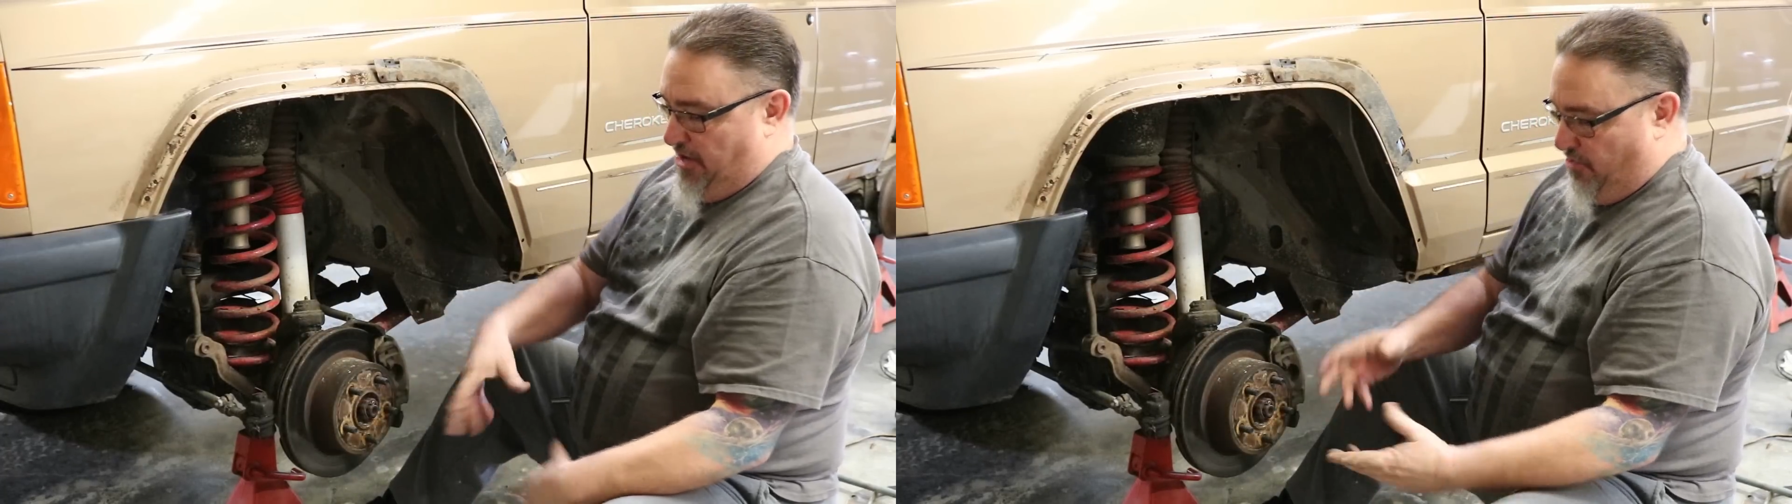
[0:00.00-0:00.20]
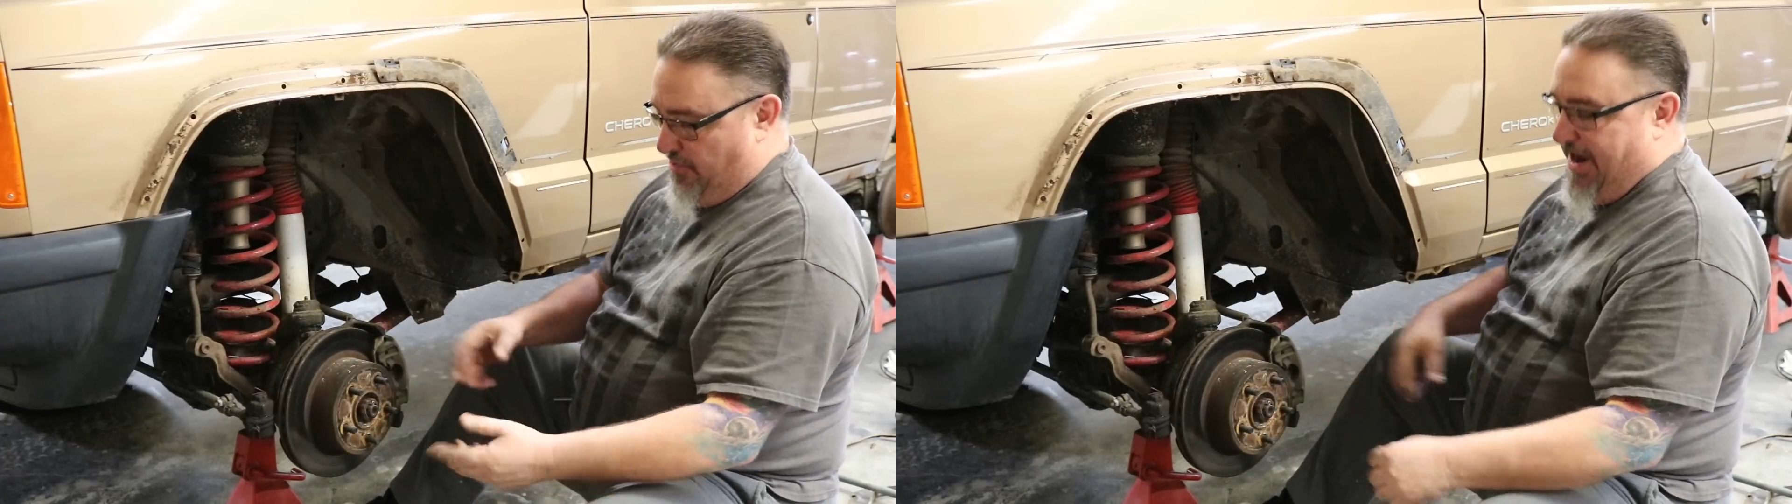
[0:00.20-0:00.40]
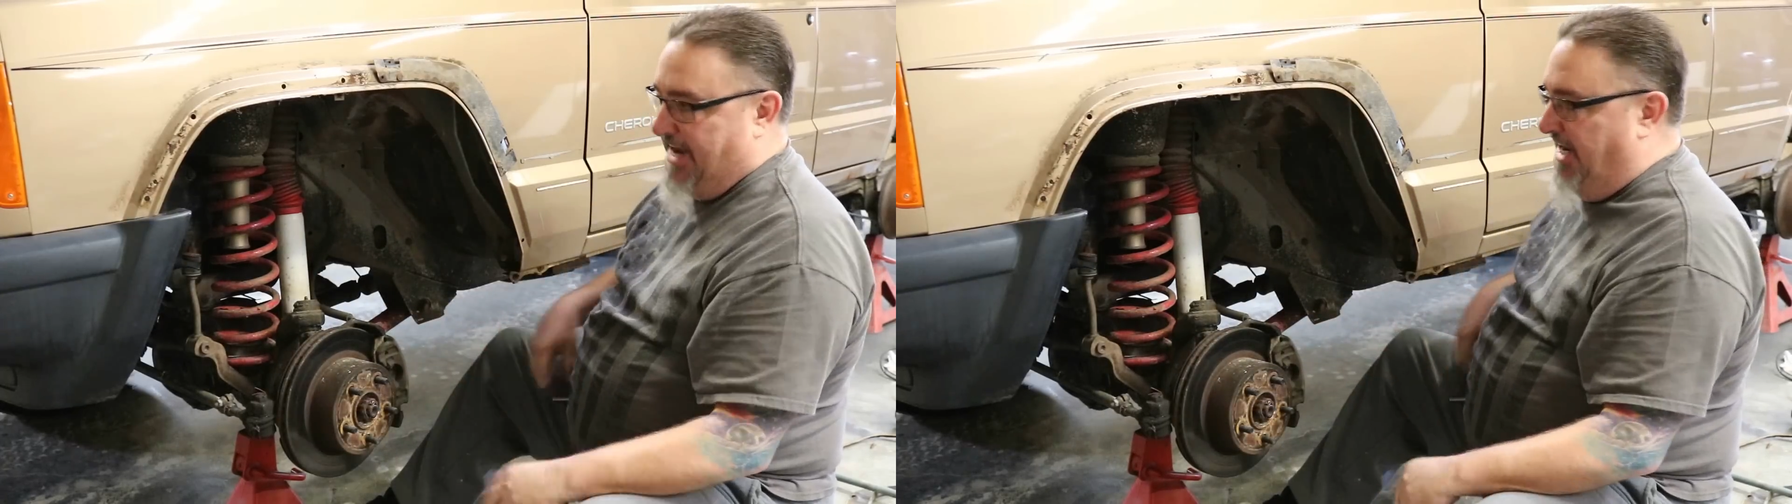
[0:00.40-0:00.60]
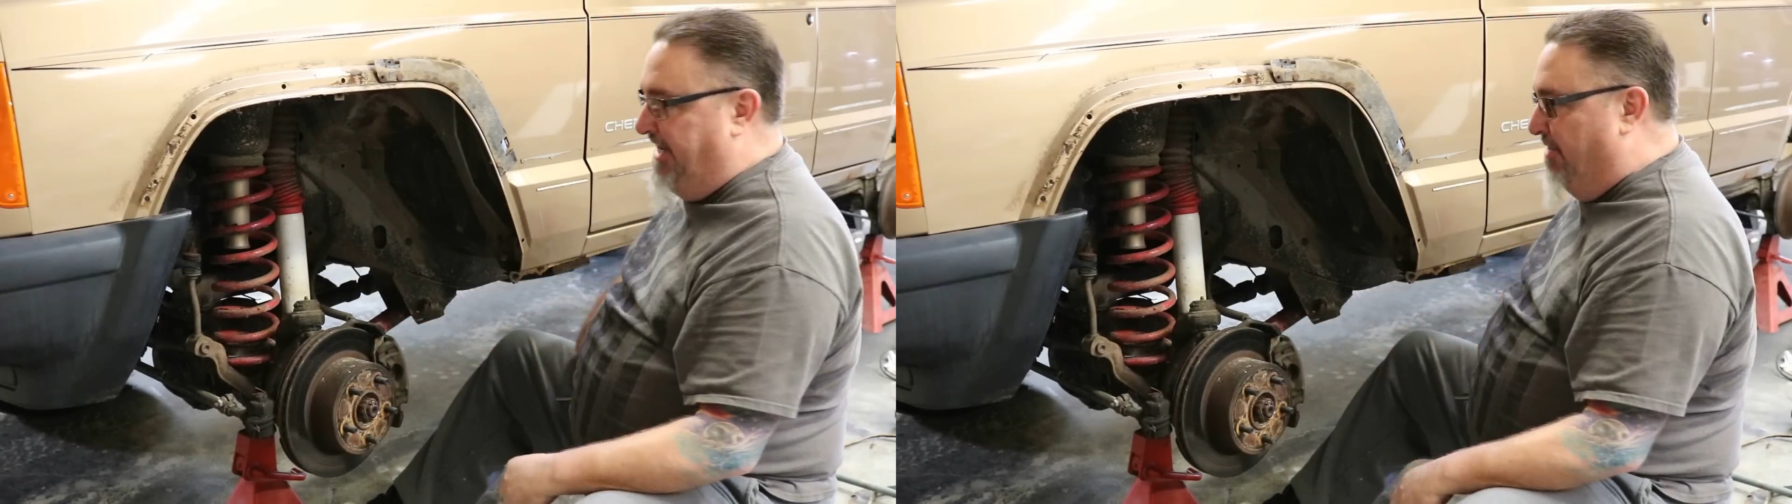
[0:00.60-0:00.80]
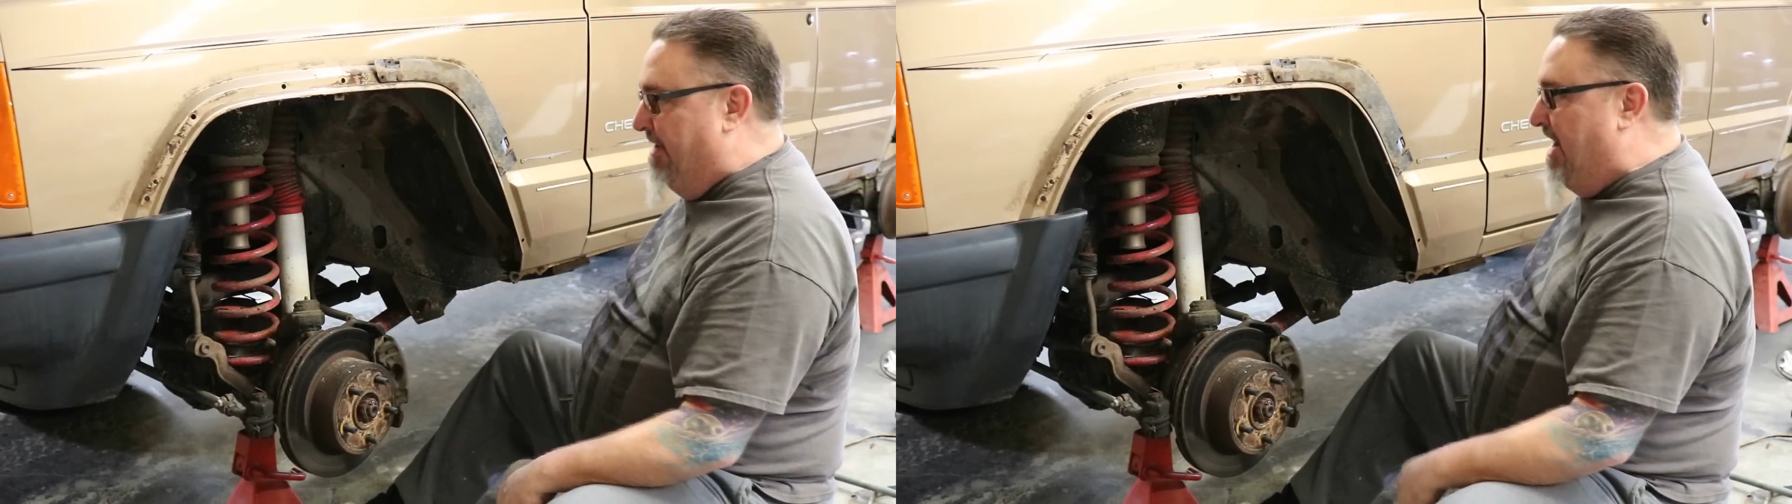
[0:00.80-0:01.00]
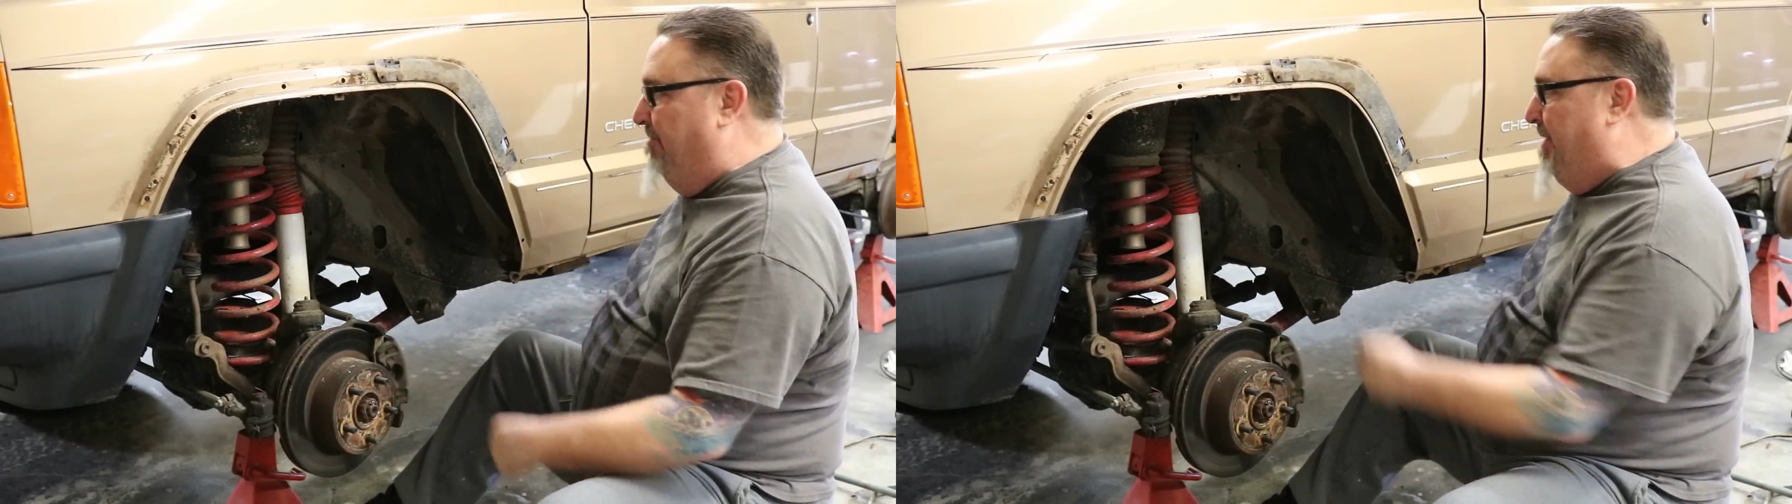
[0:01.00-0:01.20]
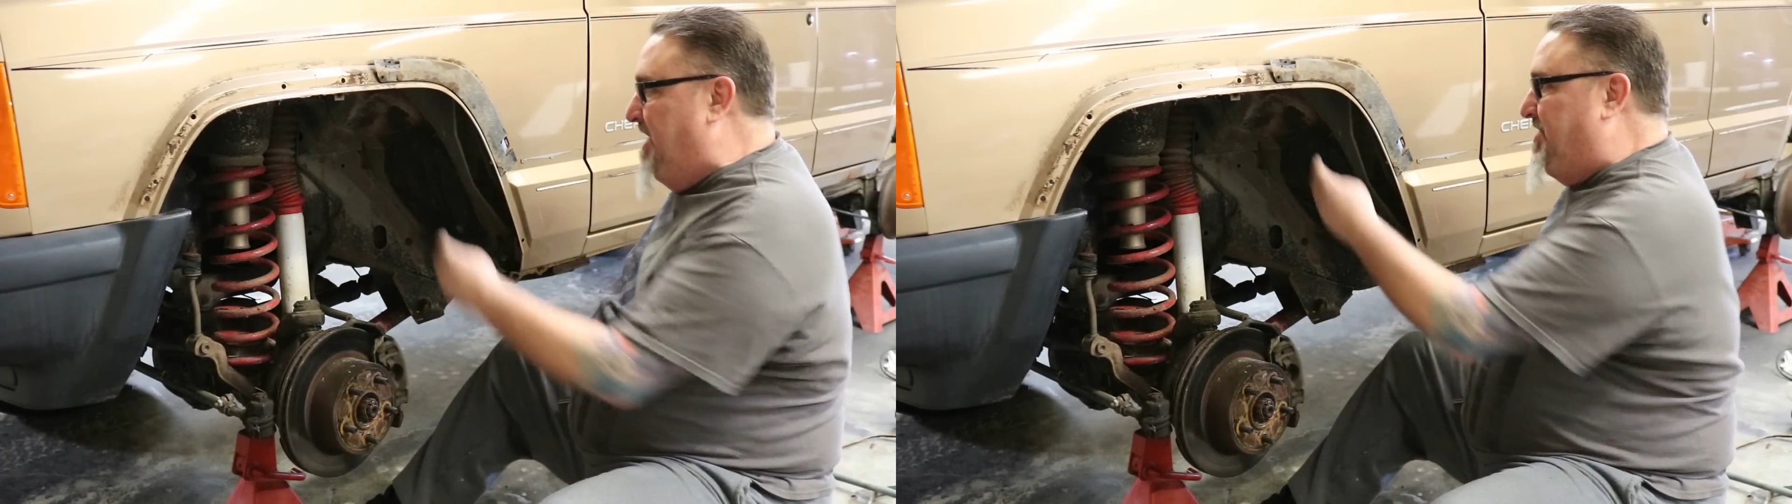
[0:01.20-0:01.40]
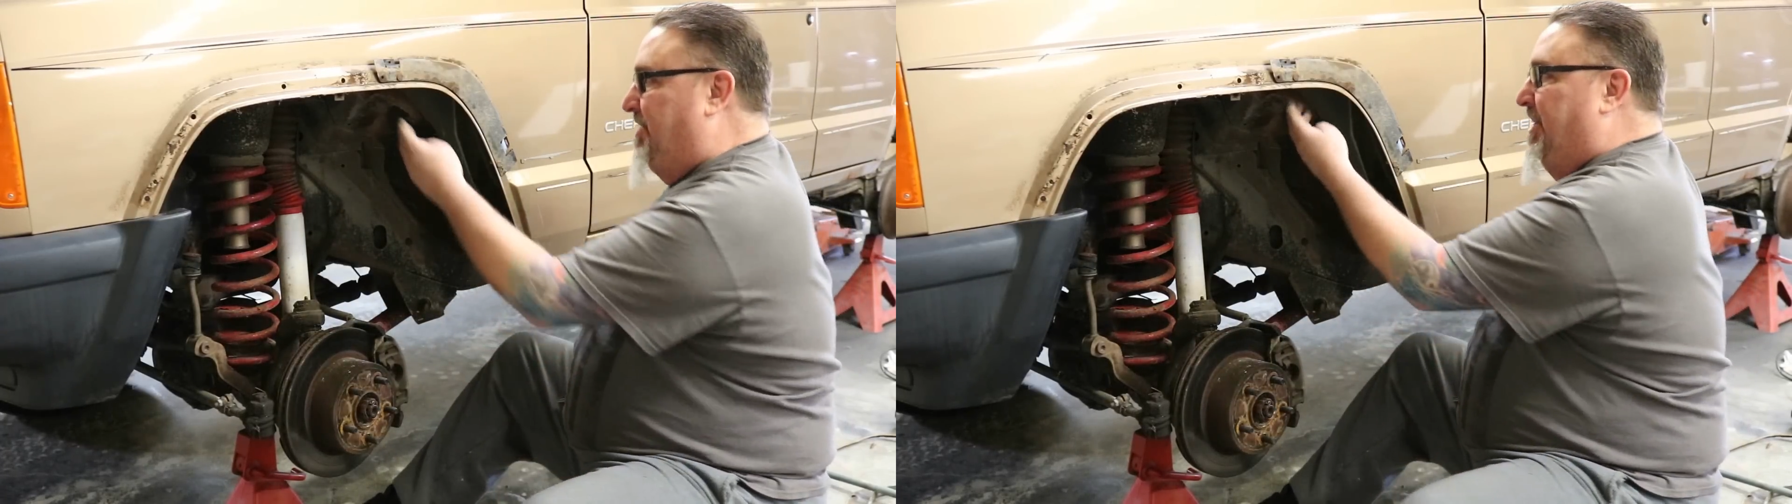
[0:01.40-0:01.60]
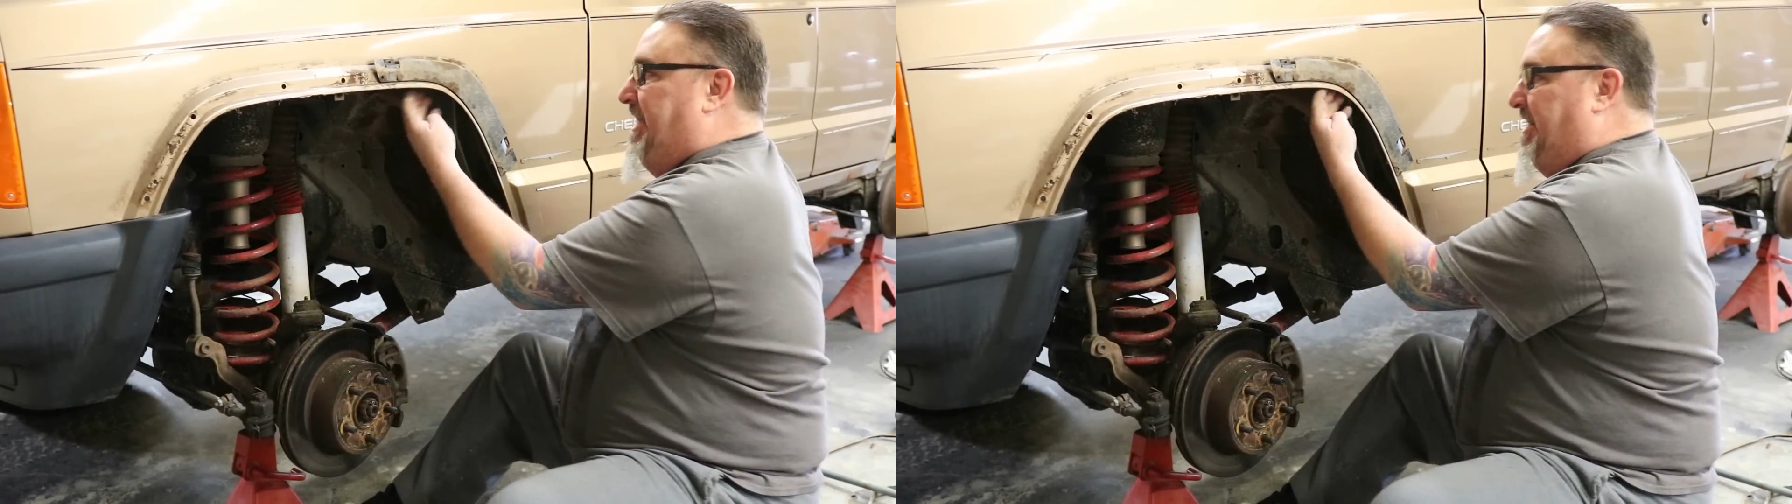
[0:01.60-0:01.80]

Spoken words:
rattling around basically